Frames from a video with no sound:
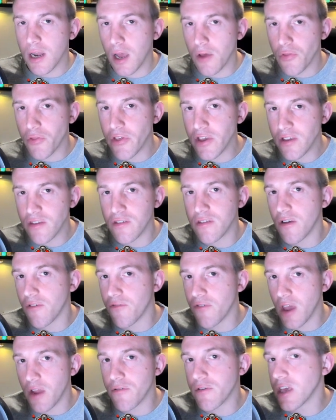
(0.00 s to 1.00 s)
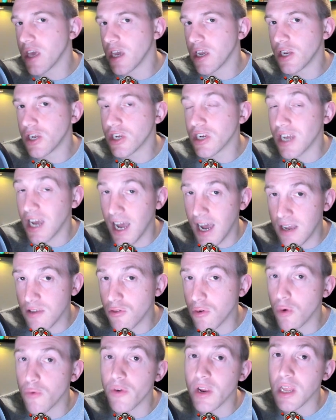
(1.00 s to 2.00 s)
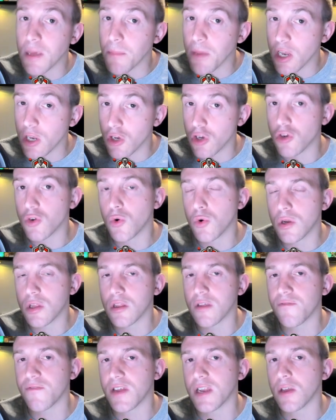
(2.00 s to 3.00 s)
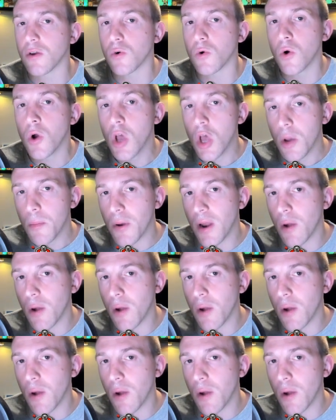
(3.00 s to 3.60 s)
Now this variation has already been shown in the video,